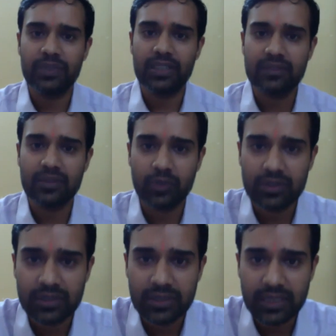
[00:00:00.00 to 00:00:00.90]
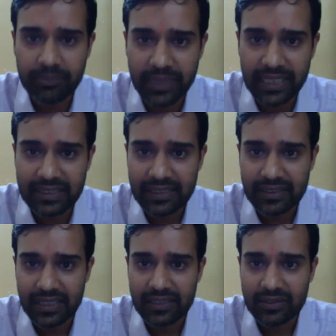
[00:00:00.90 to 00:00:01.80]
so what are the basic
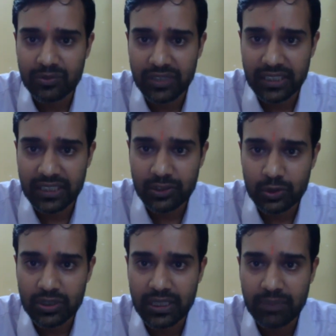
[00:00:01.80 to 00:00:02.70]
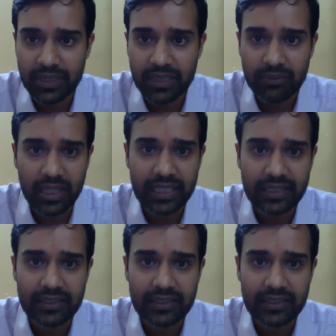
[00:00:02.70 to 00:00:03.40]
things we need to keep in mind